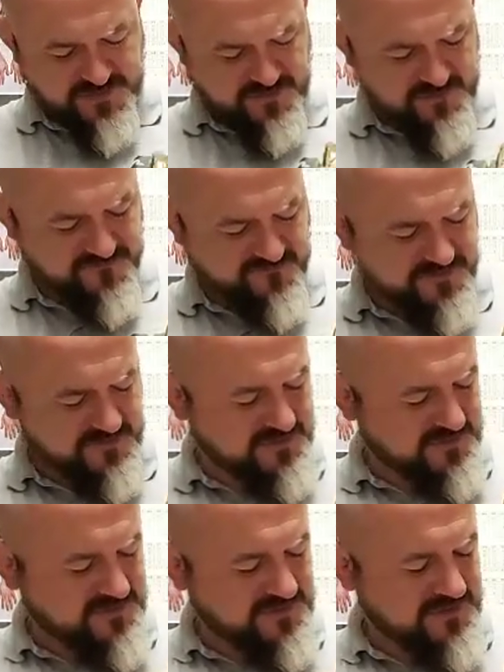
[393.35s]
beautiful?
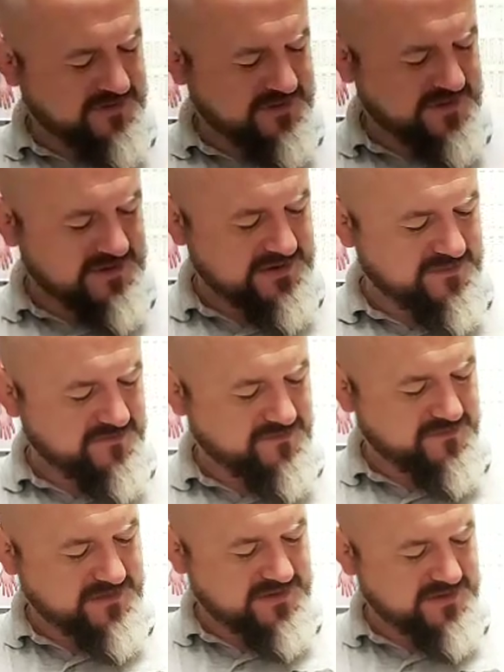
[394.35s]
Hello.
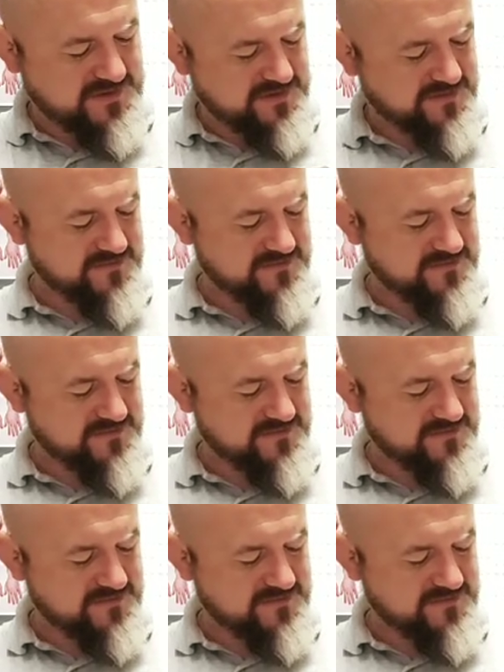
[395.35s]
Yeah.